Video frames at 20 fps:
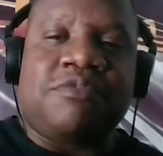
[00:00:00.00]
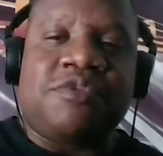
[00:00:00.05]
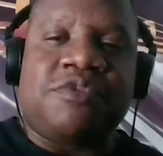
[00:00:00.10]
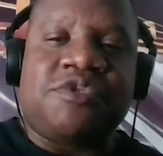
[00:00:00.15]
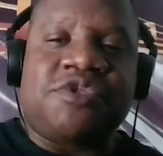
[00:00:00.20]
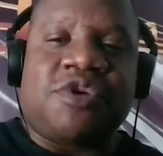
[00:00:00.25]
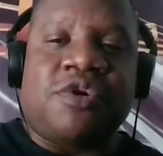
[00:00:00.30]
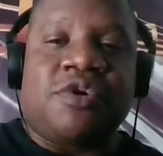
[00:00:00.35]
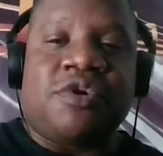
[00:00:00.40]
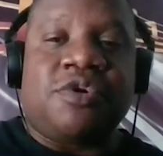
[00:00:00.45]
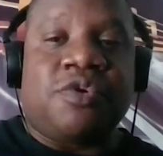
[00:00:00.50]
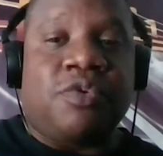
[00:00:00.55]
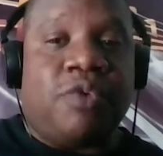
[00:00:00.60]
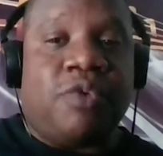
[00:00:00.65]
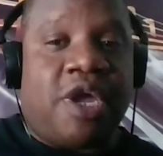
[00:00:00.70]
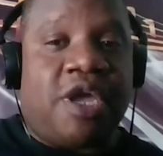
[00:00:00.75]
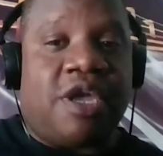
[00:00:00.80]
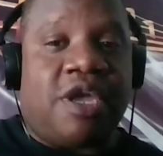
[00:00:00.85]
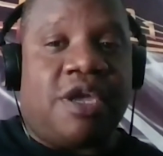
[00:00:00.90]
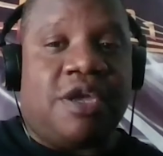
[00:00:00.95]
Turned
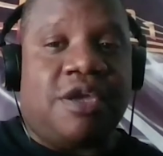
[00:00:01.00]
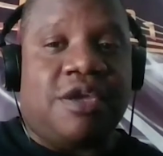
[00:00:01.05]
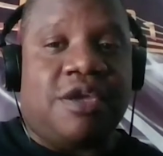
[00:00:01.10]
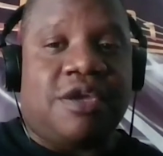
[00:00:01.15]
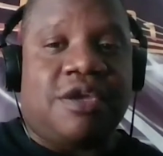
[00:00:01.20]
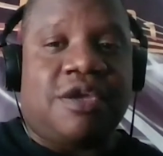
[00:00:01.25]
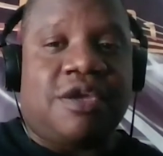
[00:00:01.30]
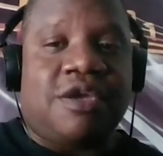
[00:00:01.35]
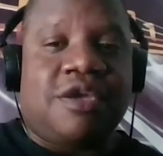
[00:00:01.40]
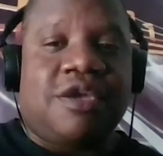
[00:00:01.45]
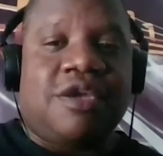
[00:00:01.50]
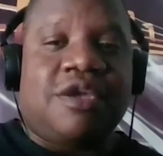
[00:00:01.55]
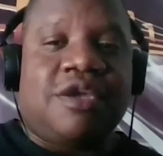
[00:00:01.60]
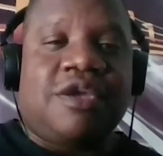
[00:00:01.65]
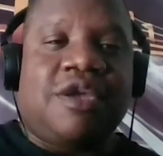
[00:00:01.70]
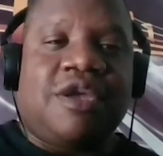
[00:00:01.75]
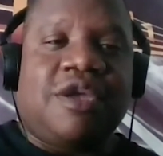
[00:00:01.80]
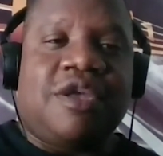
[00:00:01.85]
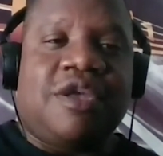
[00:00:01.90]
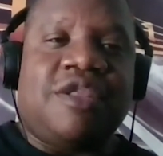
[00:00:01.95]
Away,
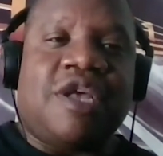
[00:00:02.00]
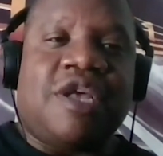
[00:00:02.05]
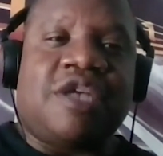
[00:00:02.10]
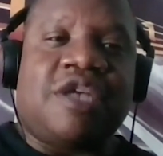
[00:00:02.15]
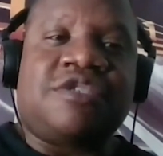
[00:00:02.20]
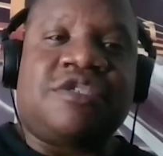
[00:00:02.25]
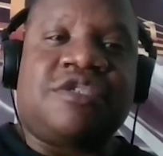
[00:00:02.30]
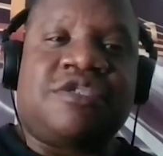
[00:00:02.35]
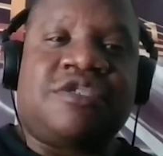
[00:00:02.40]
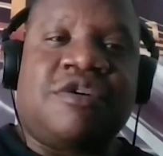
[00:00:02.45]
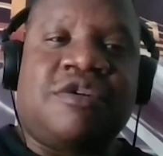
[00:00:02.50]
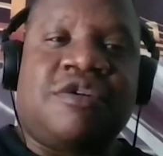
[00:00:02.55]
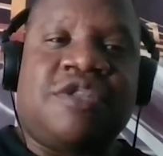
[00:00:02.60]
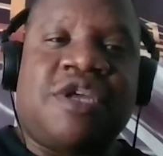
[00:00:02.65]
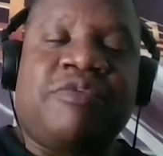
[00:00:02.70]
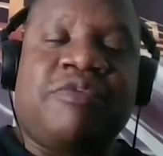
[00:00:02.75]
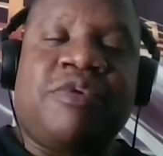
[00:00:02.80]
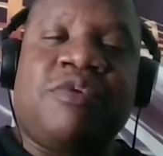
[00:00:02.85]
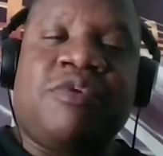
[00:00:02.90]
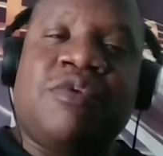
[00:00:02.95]
and that's the song
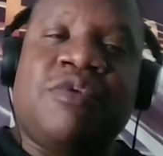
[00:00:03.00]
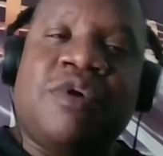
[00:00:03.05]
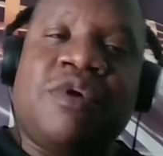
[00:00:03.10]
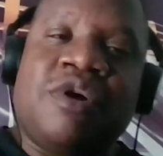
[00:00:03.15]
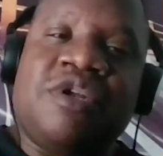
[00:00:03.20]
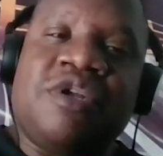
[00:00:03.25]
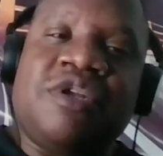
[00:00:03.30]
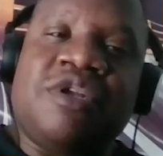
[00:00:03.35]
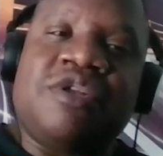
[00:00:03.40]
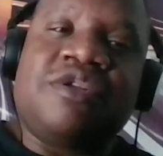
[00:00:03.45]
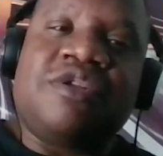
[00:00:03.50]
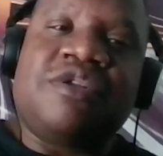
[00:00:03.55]
that we wanted.